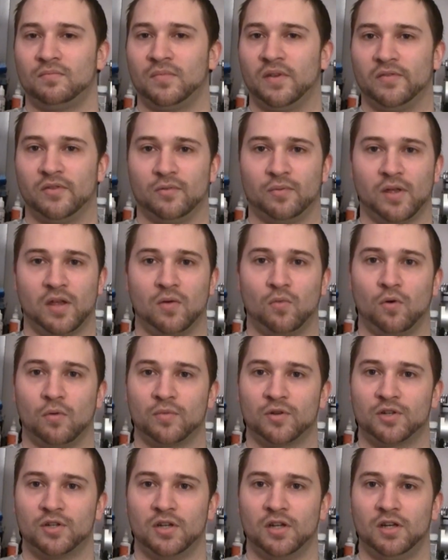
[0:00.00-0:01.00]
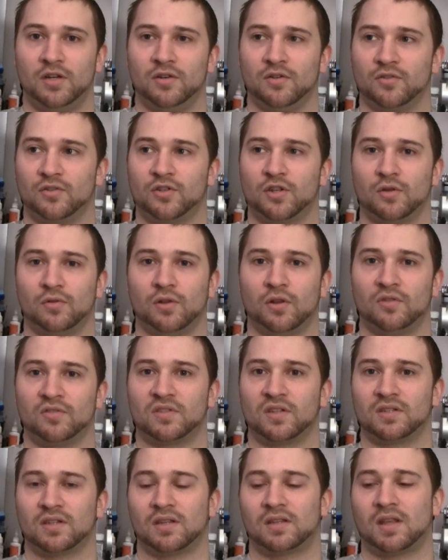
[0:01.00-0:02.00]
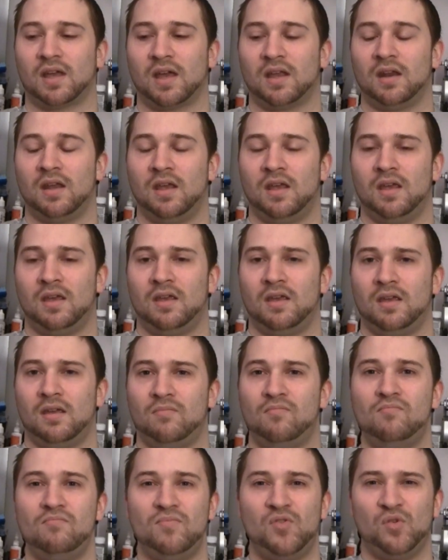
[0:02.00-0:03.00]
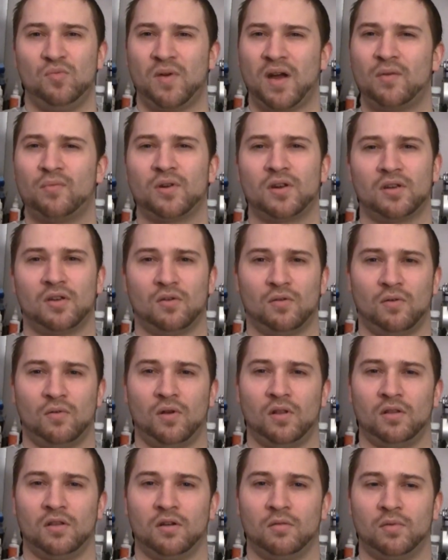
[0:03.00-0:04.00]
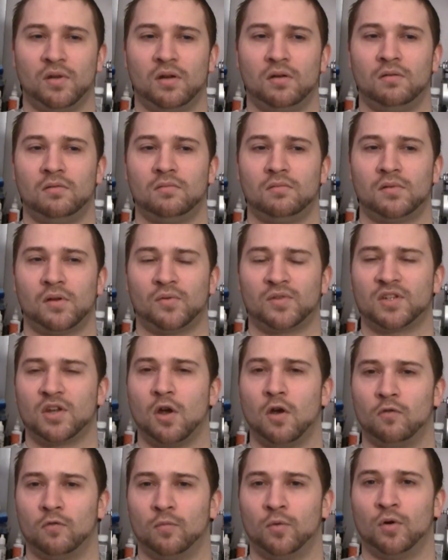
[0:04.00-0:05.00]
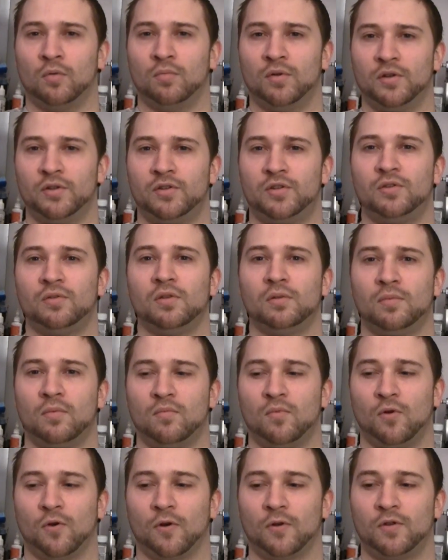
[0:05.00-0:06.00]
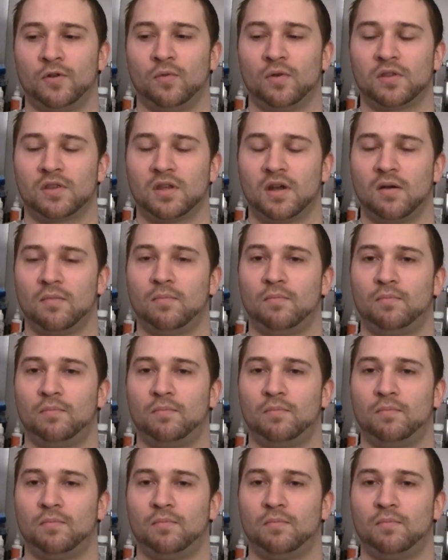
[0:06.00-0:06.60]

if you're playing War Machine, your solos, things like that, you might want to go a little bit, I don't want to say overboard, but do a little bit more. You want their